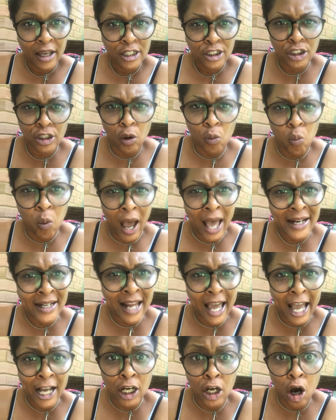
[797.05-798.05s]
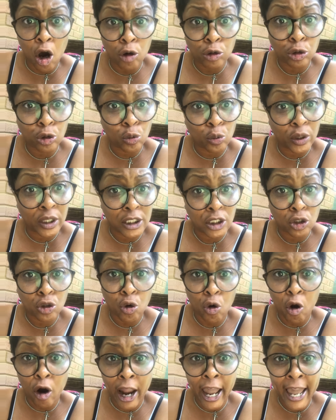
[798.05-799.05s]
So why not go through this
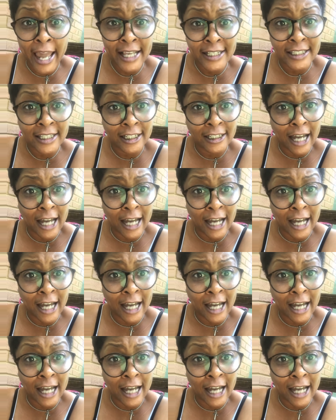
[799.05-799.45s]
crazy